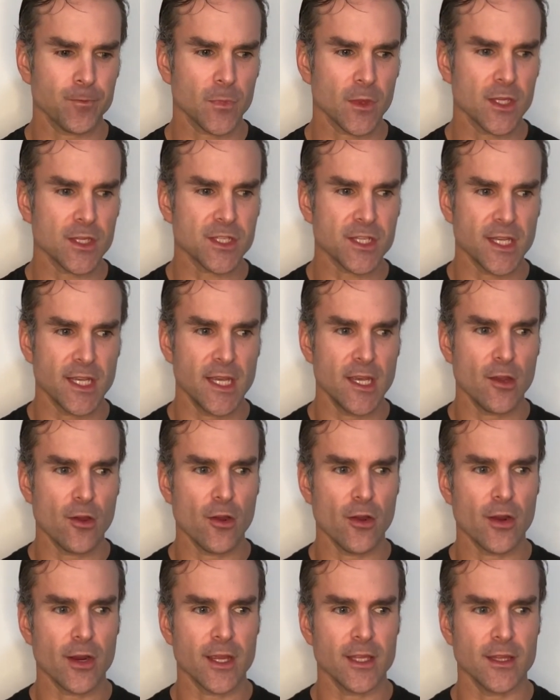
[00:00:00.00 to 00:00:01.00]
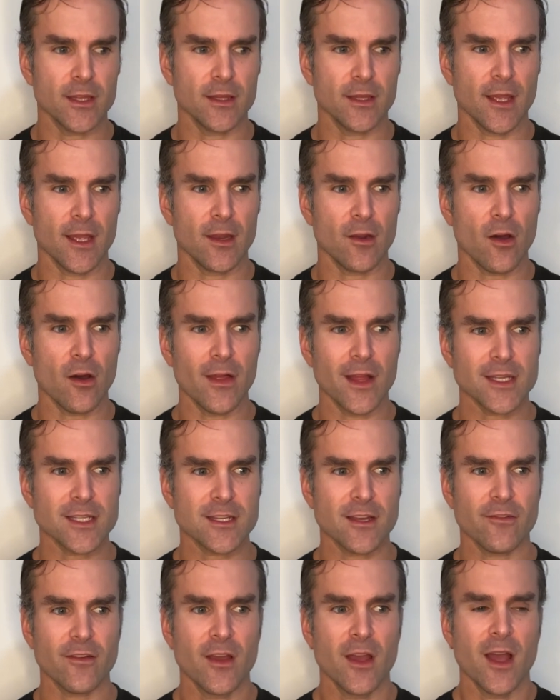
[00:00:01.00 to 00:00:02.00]
ski erg and all that
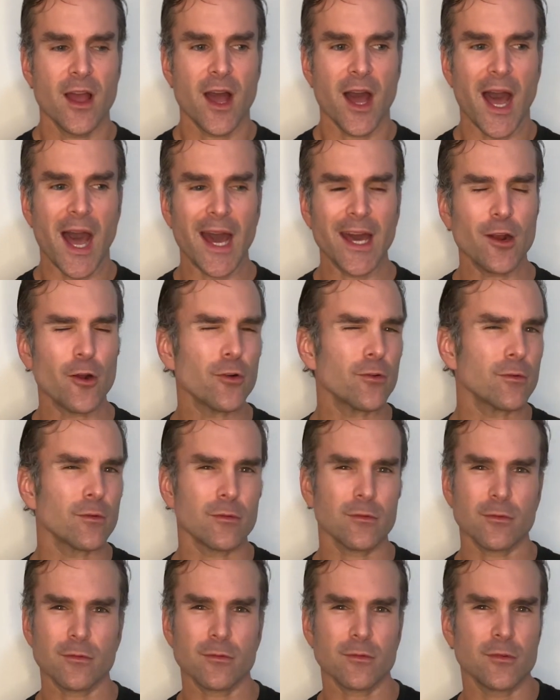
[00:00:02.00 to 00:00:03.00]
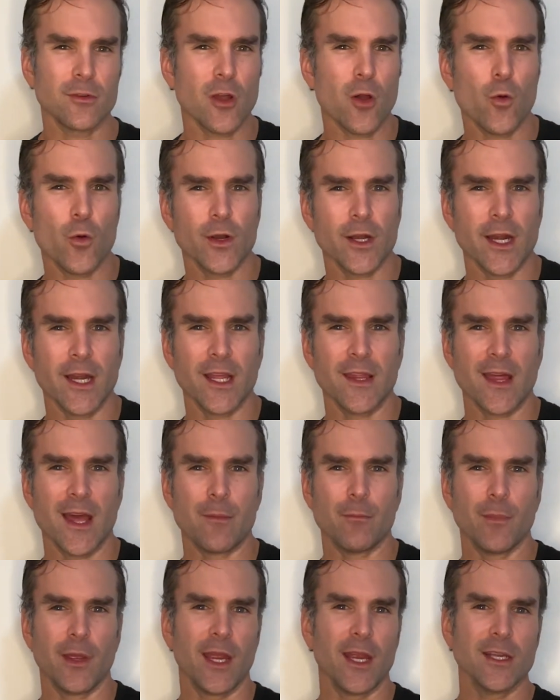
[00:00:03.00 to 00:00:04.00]
stuff. I don't know what any of
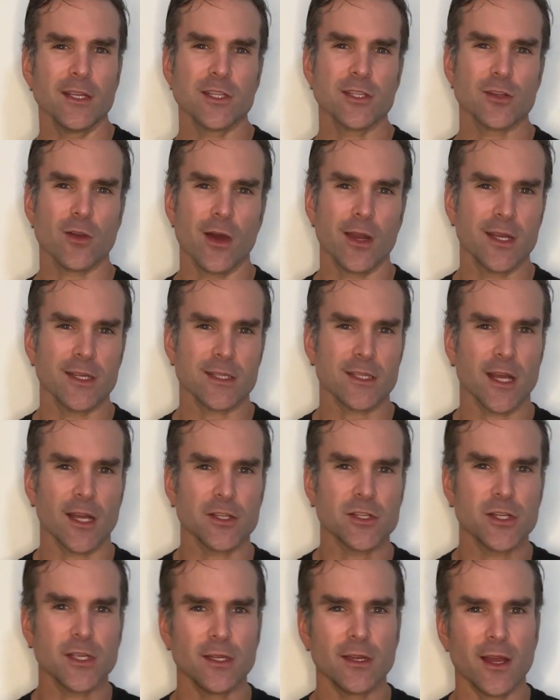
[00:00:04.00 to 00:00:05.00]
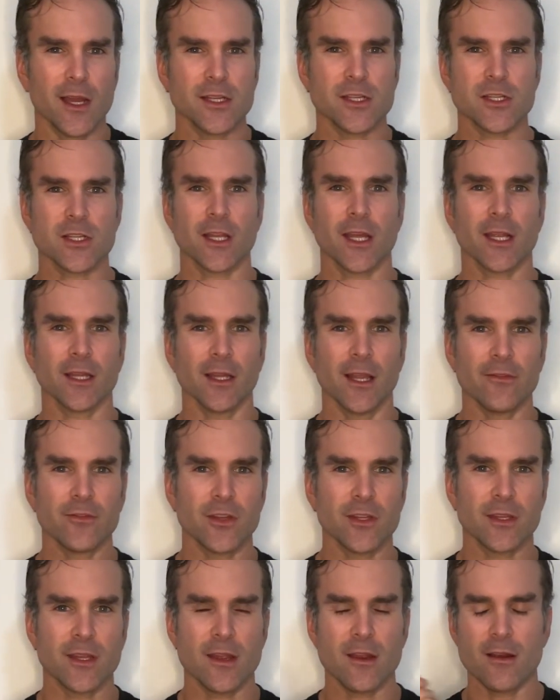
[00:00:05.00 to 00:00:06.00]
that means, so I didn't touch it. I just left
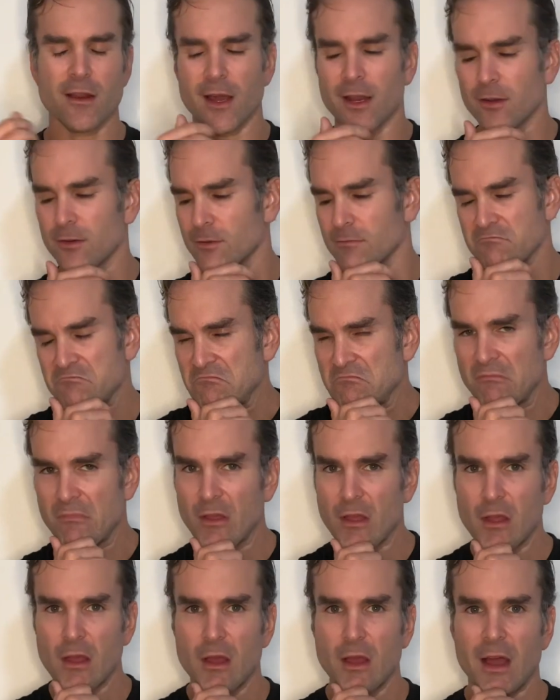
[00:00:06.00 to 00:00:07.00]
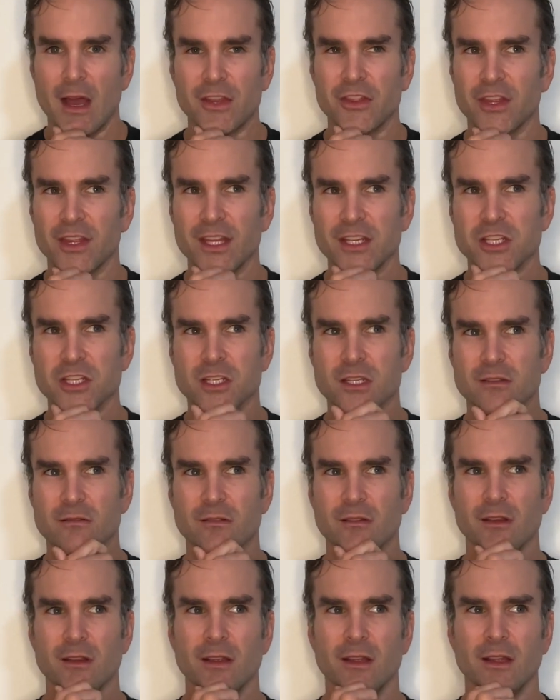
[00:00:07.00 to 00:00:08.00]
it there. I think that's just
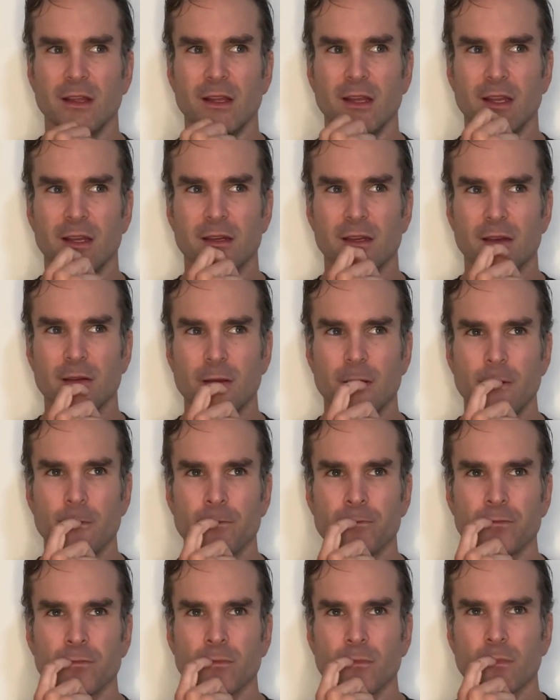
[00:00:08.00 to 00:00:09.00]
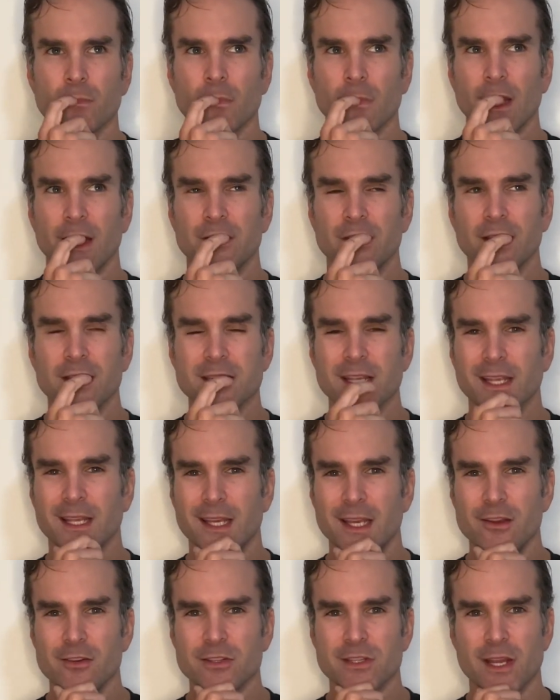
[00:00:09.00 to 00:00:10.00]
it. I think it's like
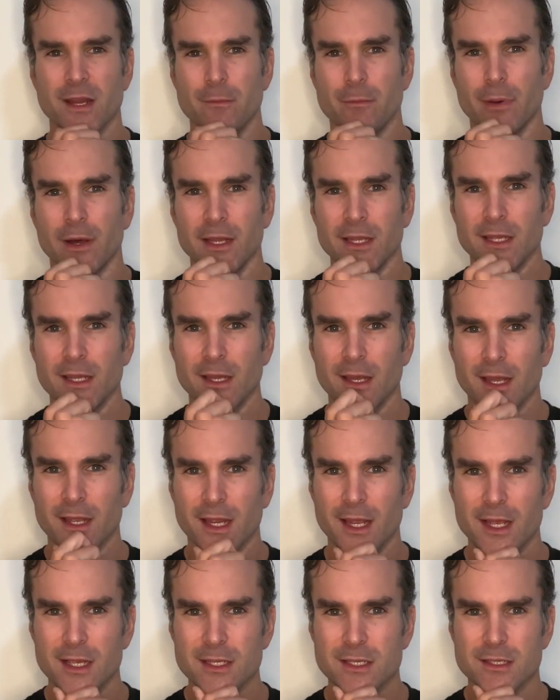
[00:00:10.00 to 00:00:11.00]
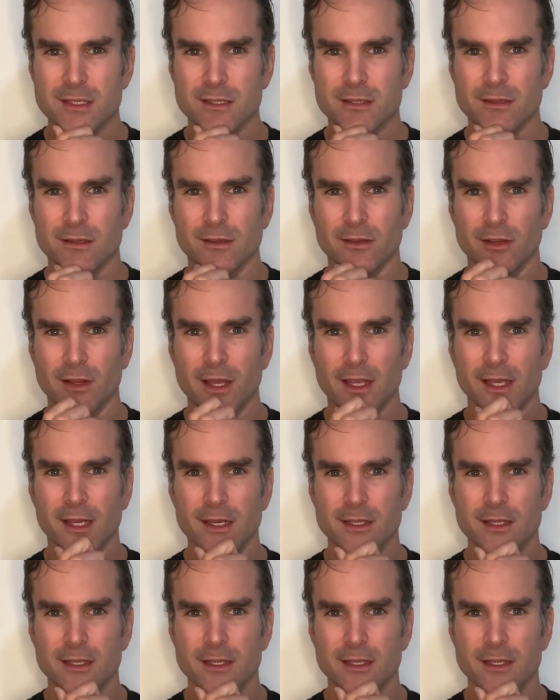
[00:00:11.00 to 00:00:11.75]
gears on a bike, I guess you liken